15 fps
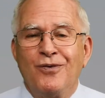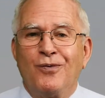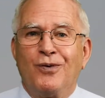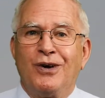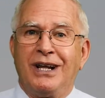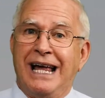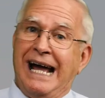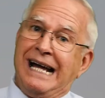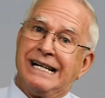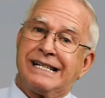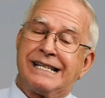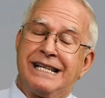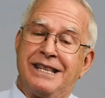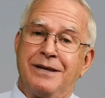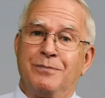We'll
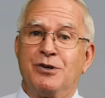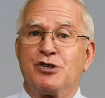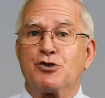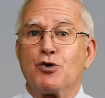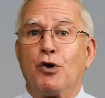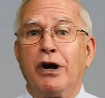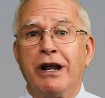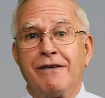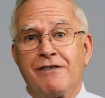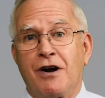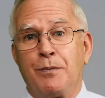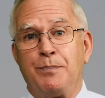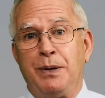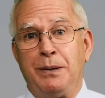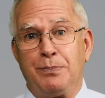ask that the majority of
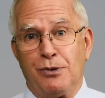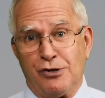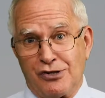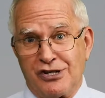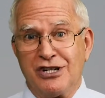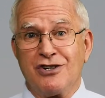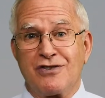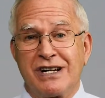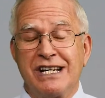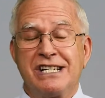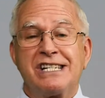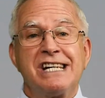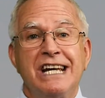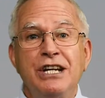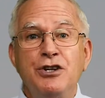our people still
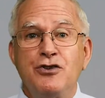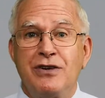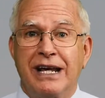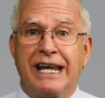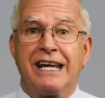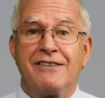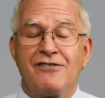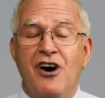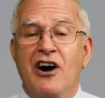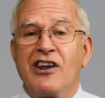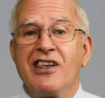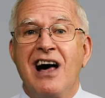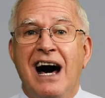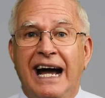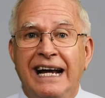continue to give
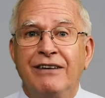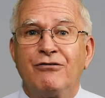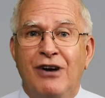online